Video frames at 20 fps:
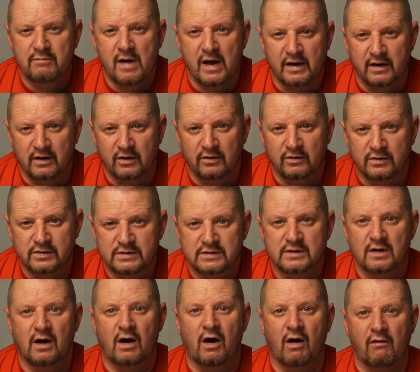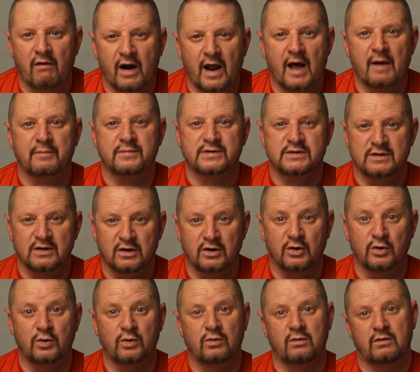menus are an
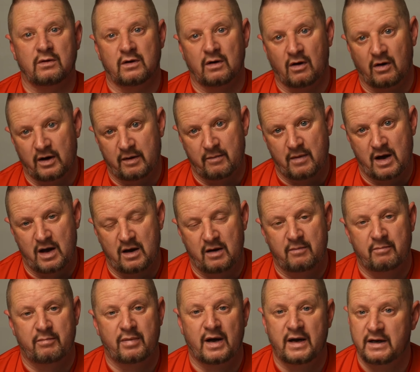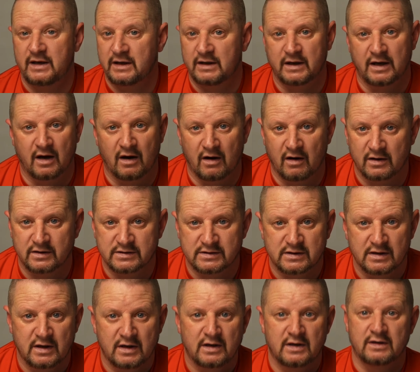absolute nightmare, pain in the arse.
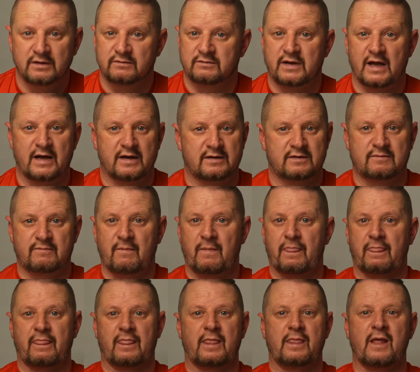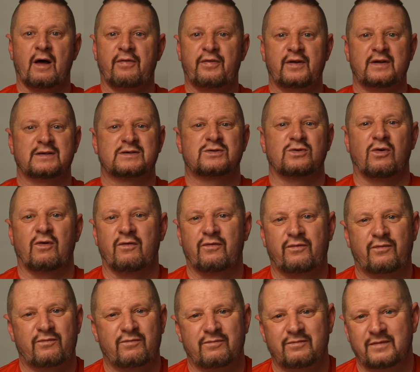They're nothing sort
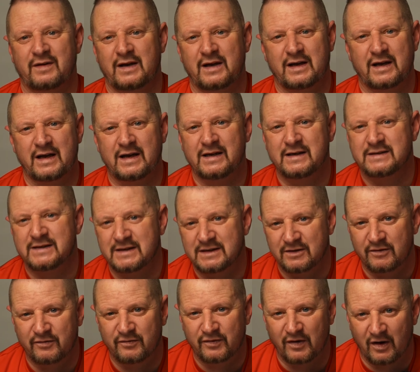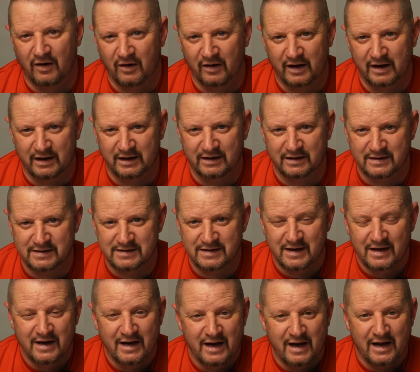of easy to find.
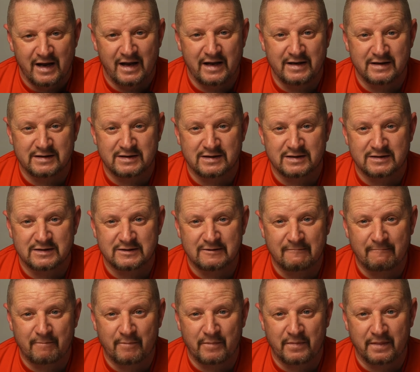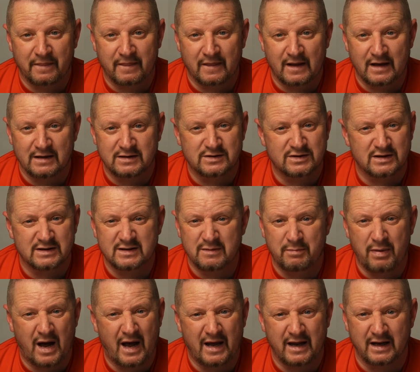It's just a
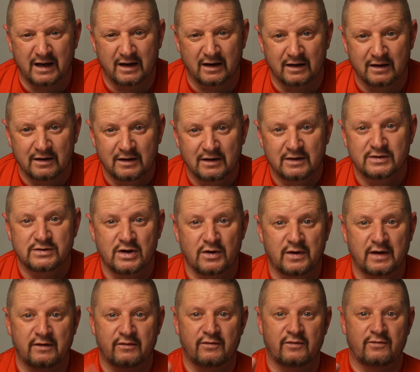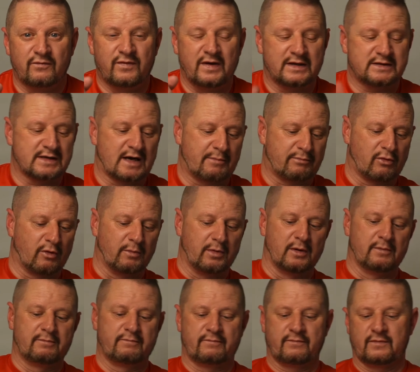pain. Sony, fix that
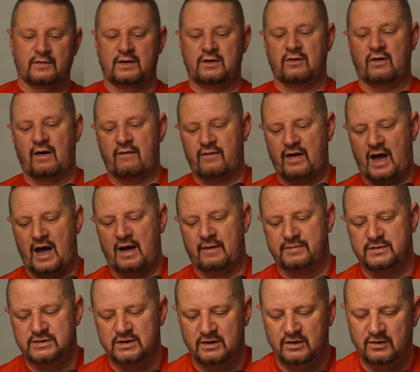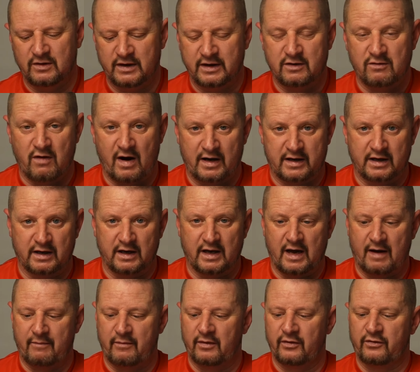problem. You have absolutely cracking
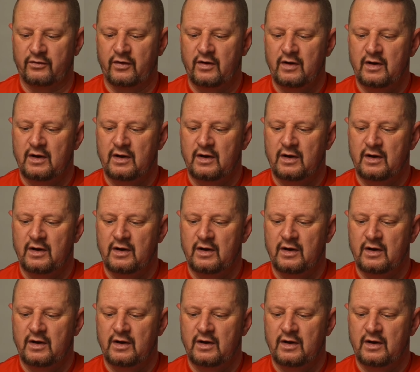cameras.